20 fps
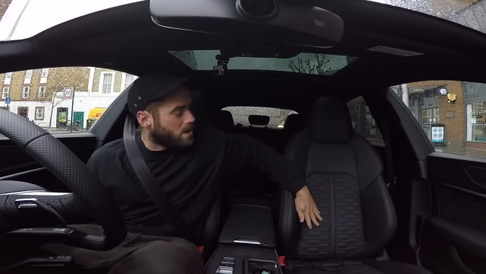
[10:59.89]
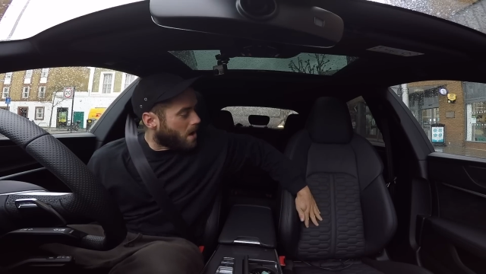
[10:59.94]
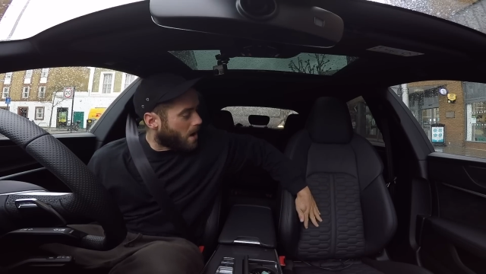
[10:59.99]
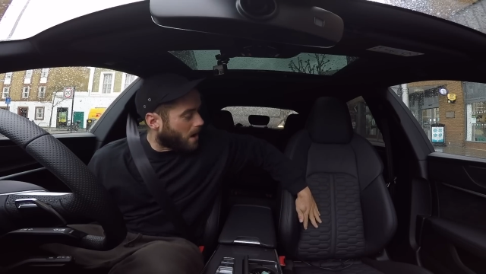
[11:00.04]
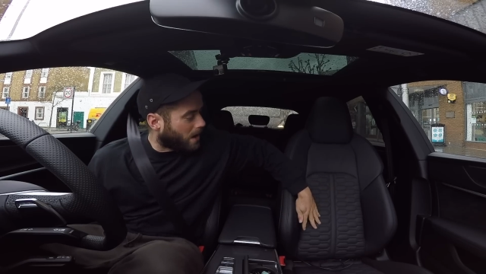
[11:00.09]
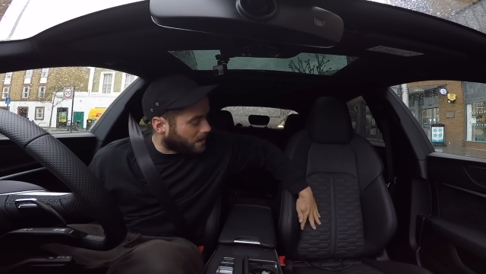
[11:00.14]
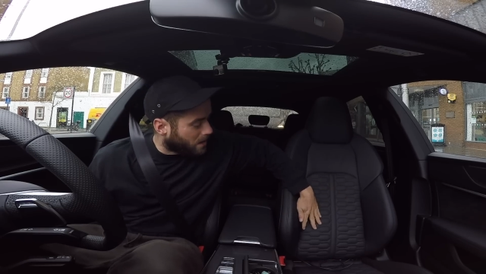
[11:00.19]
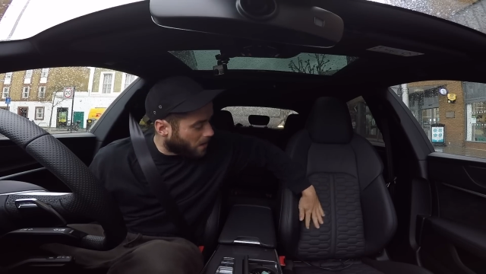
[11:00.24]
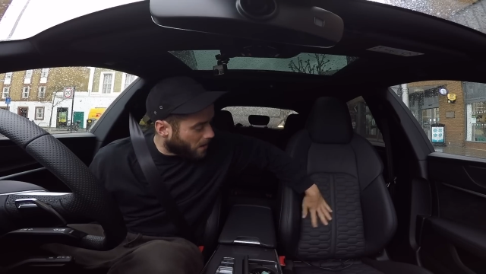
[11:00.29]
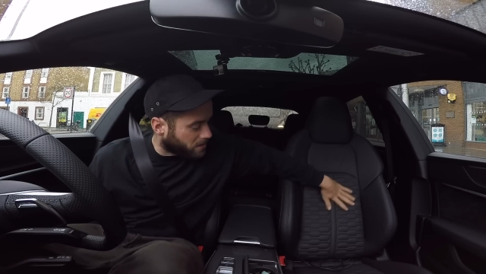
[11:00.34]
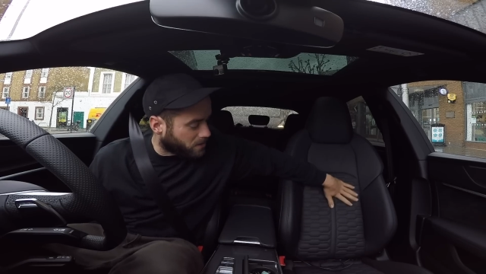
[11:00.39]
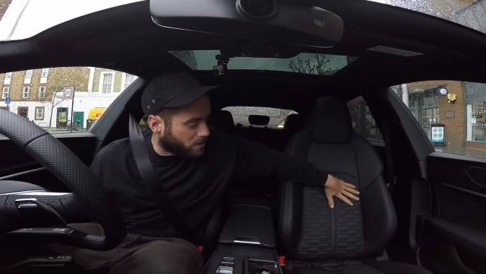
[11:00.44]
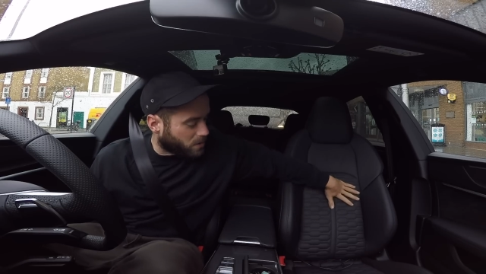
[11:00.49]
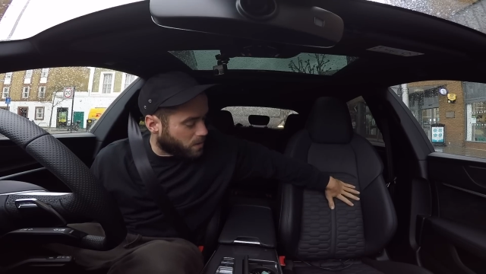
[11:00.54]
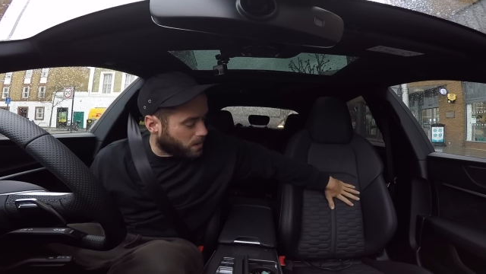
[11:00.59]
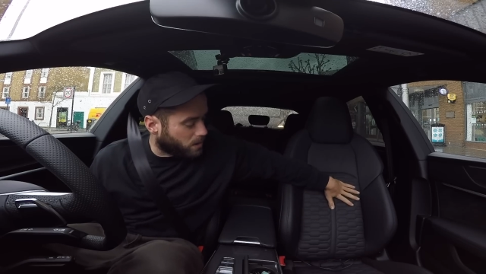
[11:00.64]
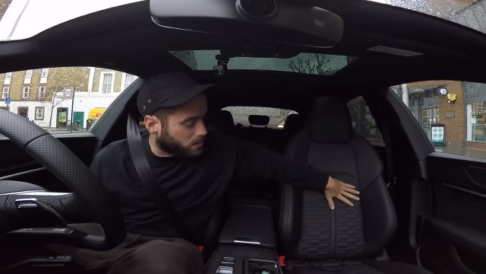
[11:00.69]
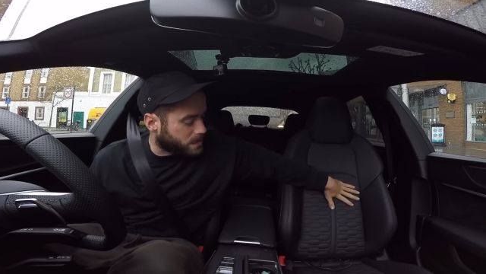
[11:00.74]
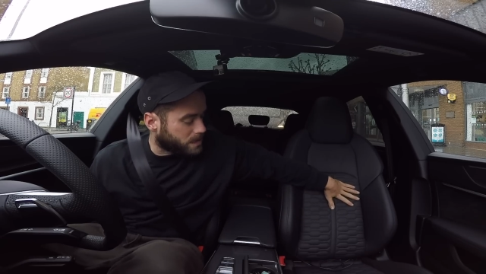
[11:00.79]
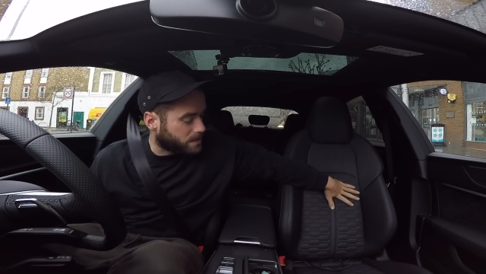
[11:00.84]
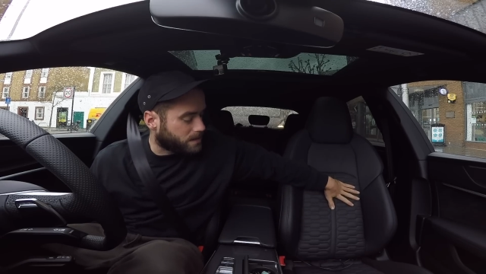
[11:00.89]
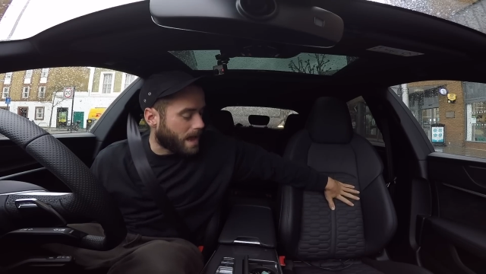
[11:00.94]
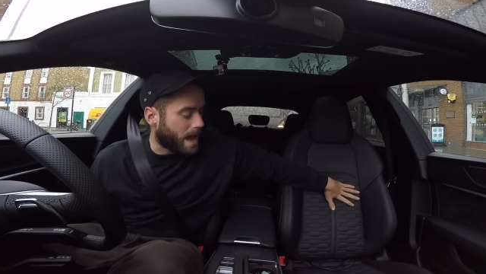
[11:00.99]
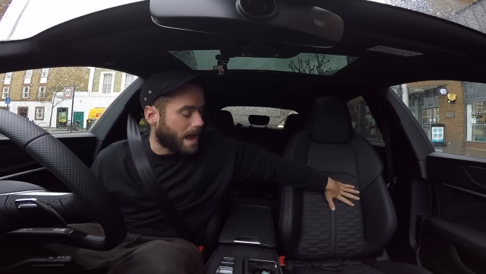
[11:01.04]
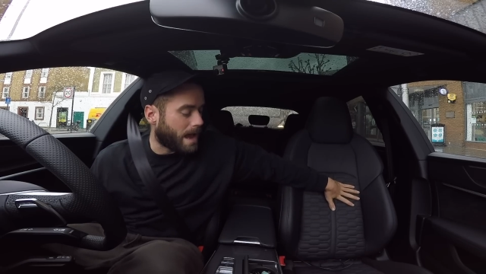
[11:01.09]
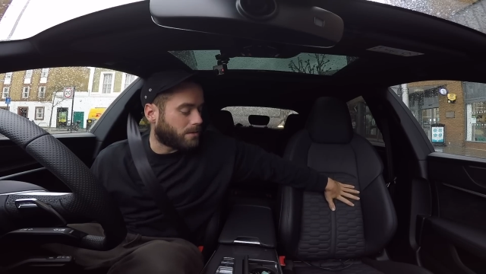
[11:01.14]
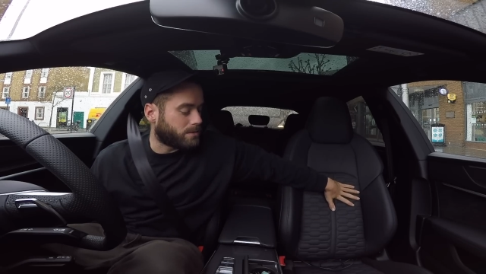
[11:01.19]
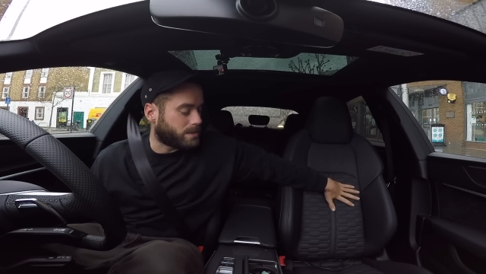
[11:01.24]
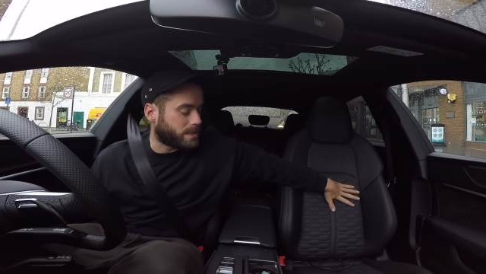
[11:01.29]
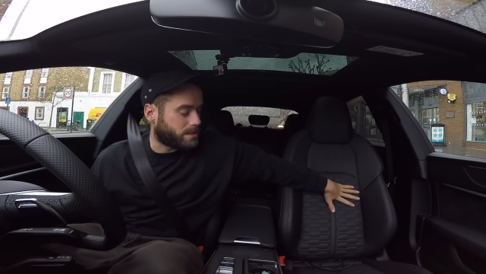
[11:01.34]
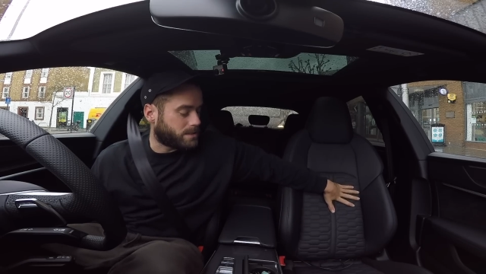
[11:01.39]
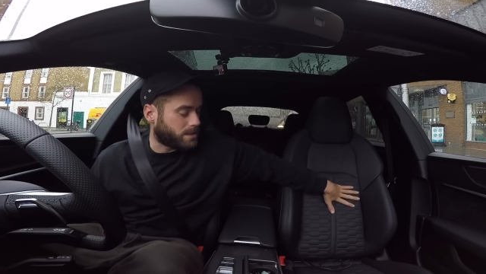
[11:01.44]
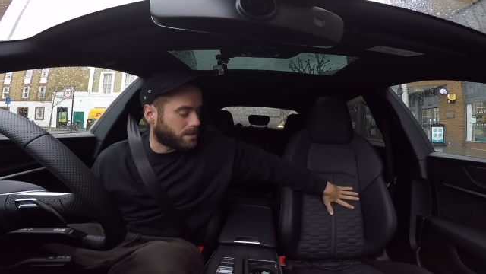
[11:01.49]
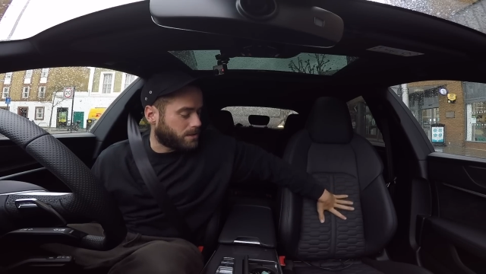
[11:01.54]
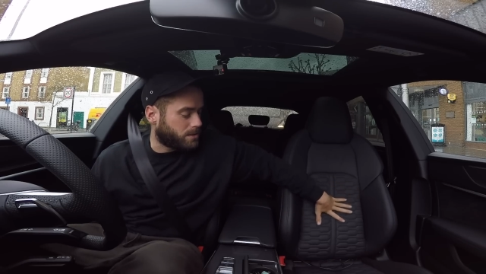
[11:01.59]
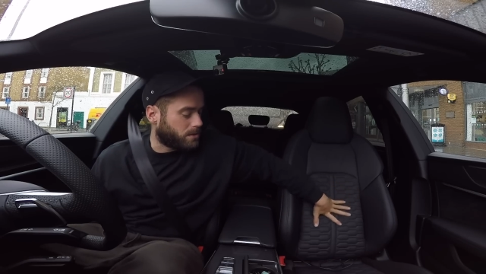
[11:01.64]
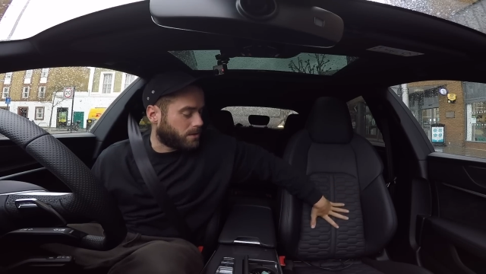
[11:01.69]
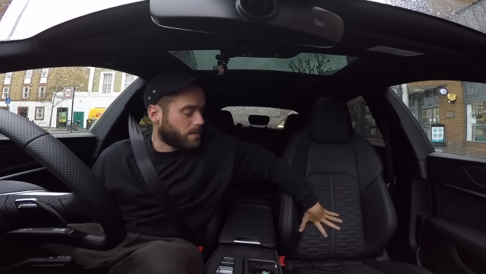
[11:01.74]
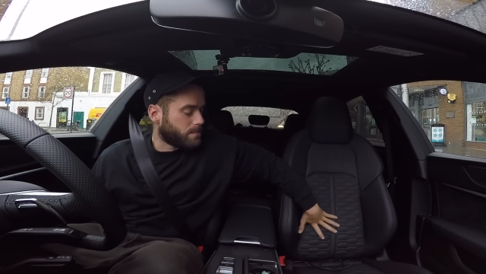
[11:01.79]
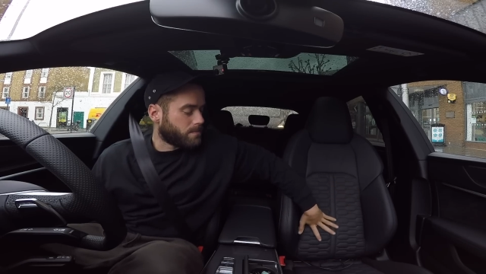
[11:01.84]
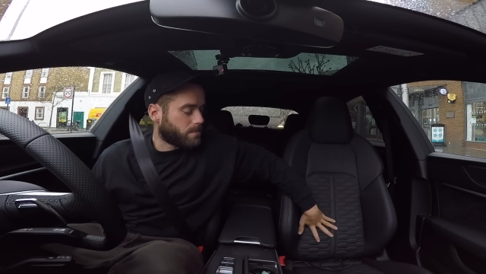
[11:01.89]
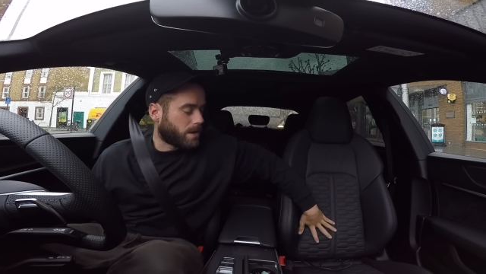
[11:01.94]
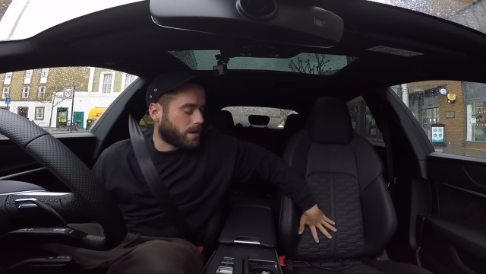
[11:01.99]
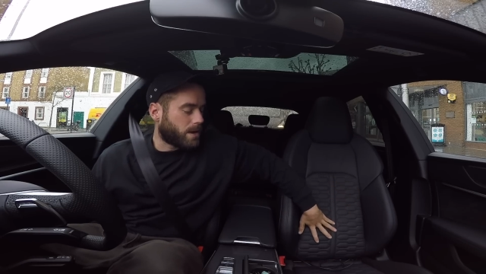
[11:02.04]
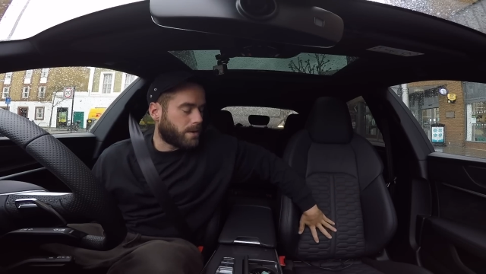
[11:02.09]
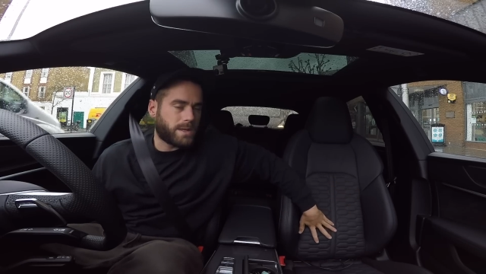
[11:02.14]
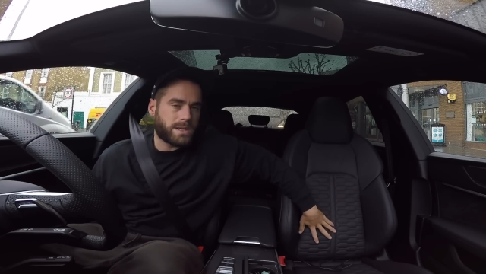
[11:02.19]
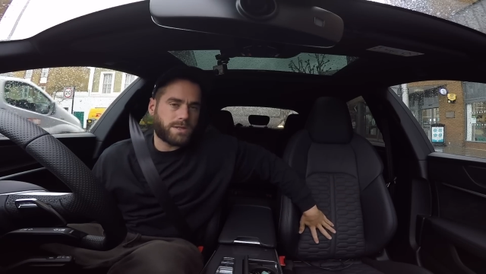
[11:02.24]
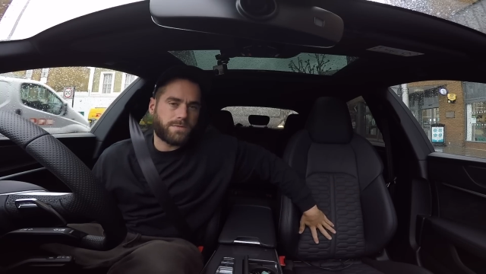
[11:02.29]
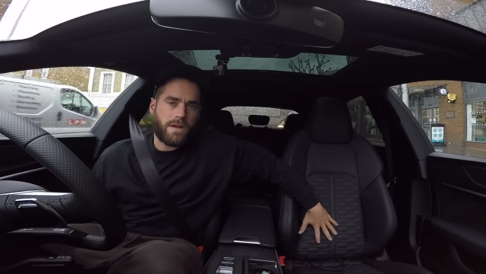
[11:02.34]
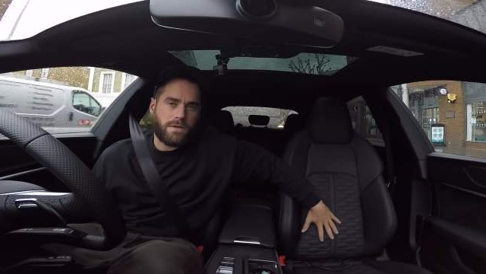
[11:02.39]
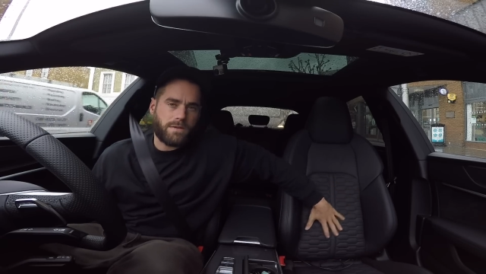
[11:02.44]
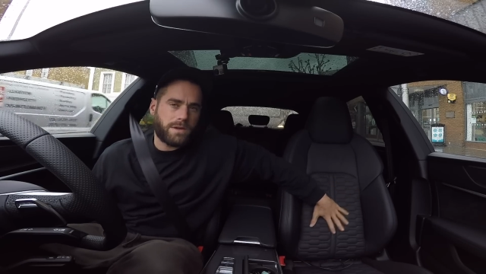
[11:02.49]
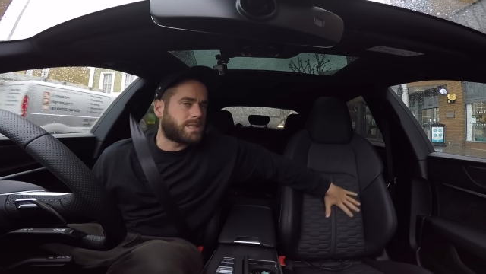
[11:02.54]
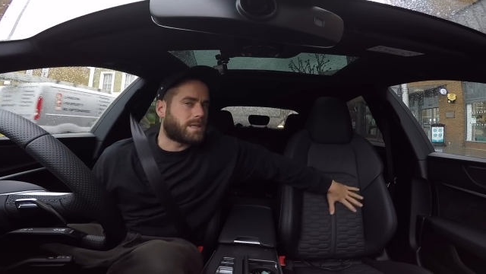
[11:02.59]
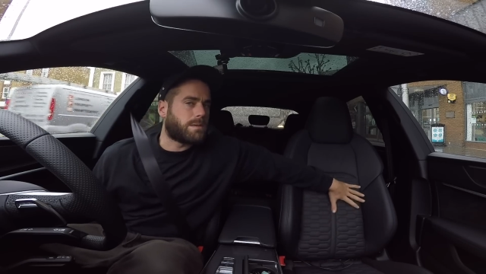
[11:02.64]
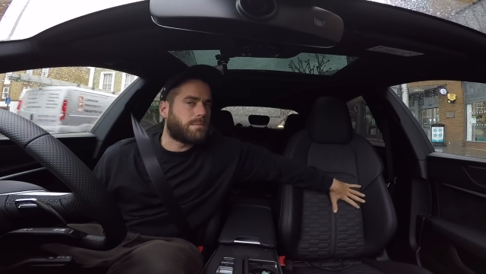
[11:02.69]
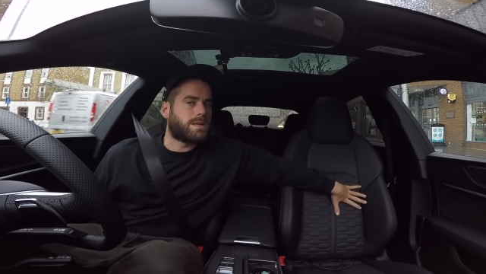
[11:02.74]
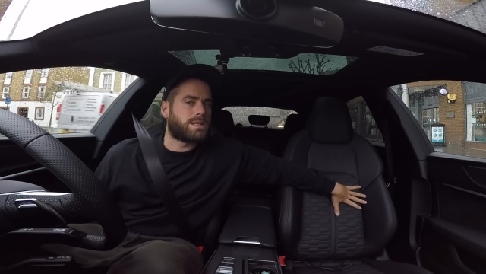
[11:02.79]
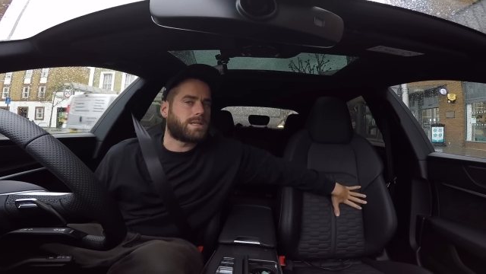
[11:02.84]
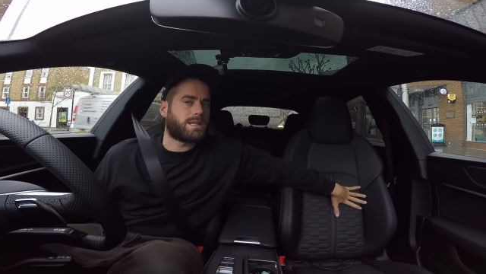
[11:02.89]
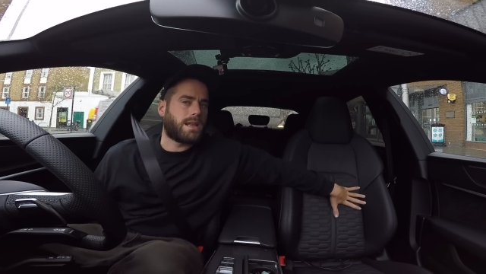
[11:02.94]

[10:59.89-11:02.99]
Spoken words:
I like the quilting that Audi do. I know it's very similar to